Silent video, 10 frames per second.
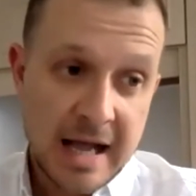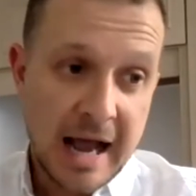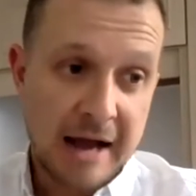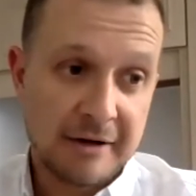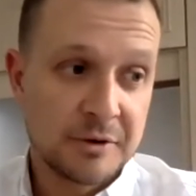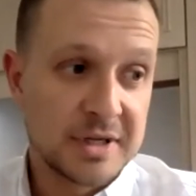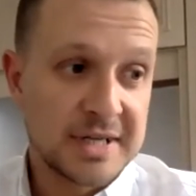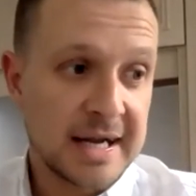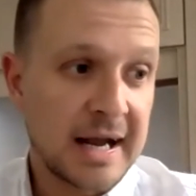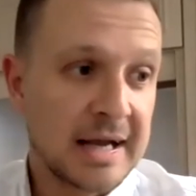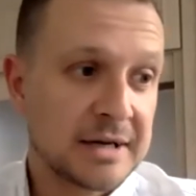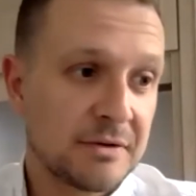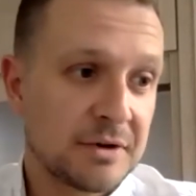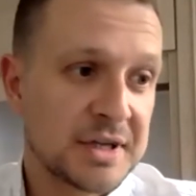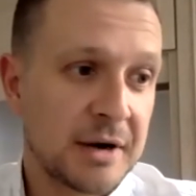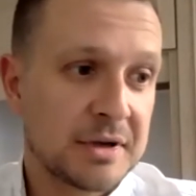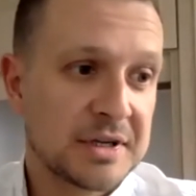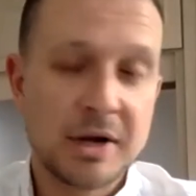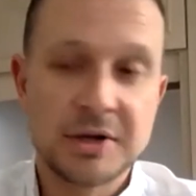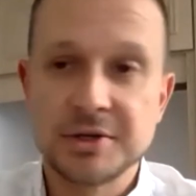after a decade of
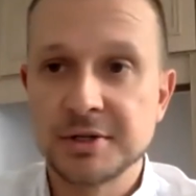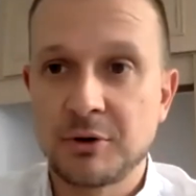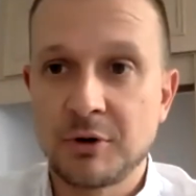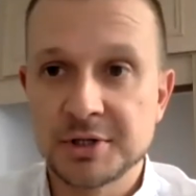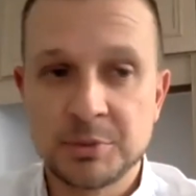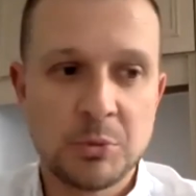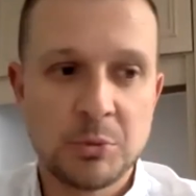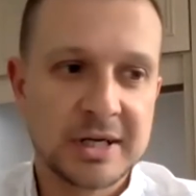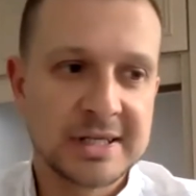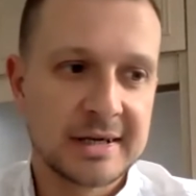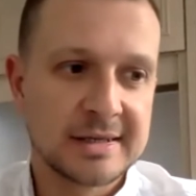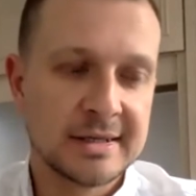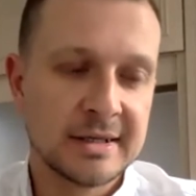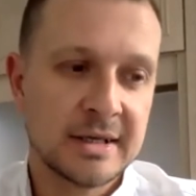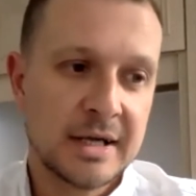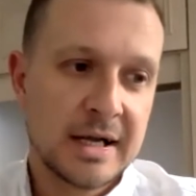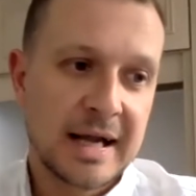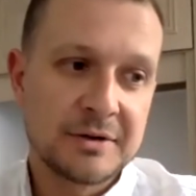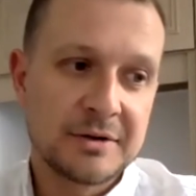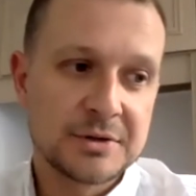austerity measures across the public sector,
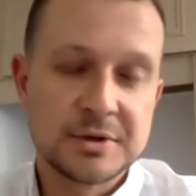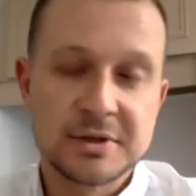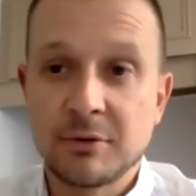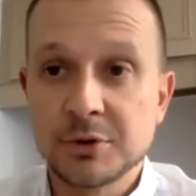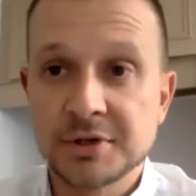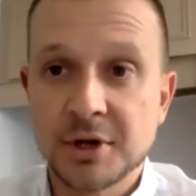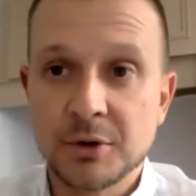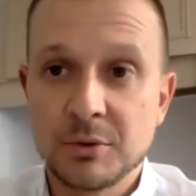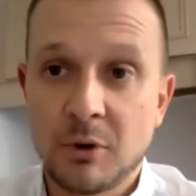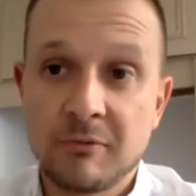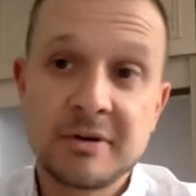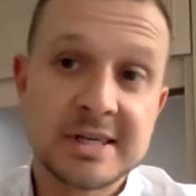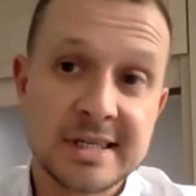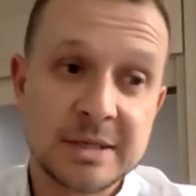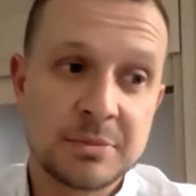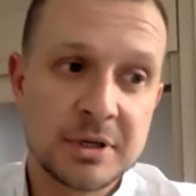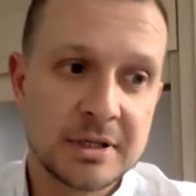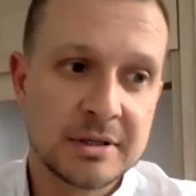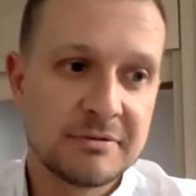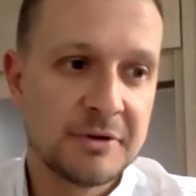councils have also obviously
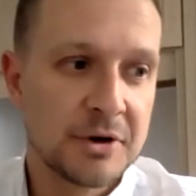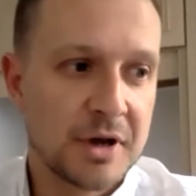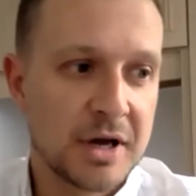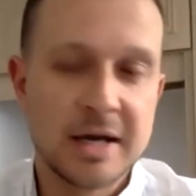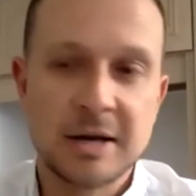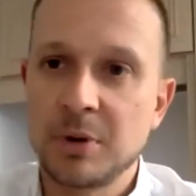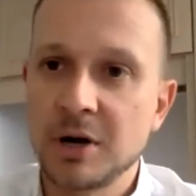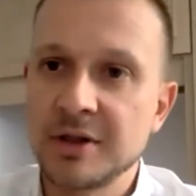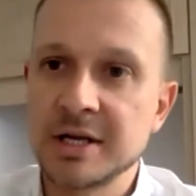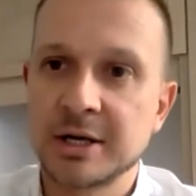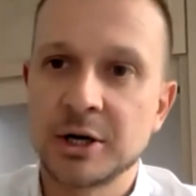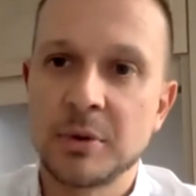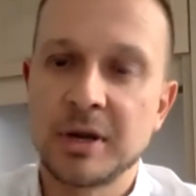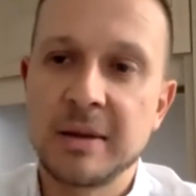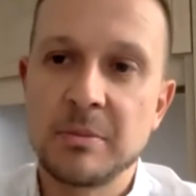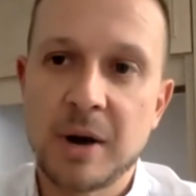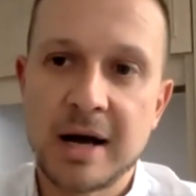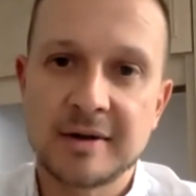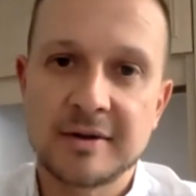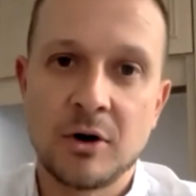been further hit by the economic
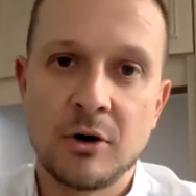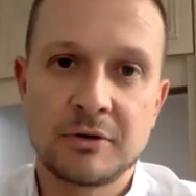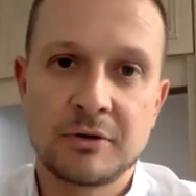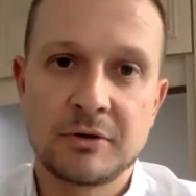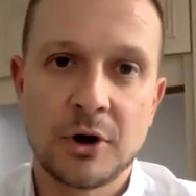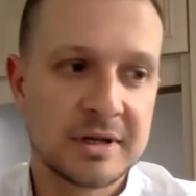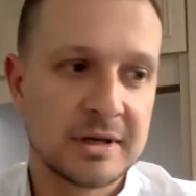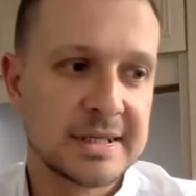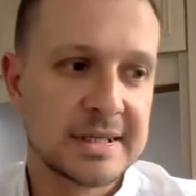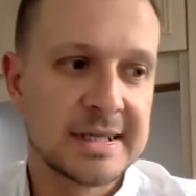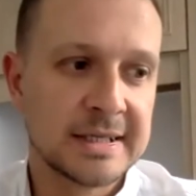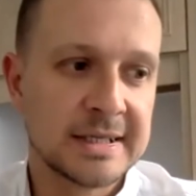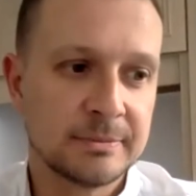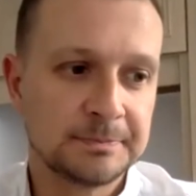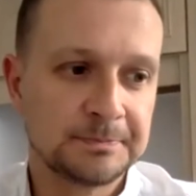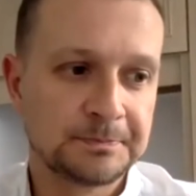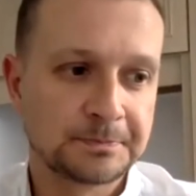impact of COVID-19.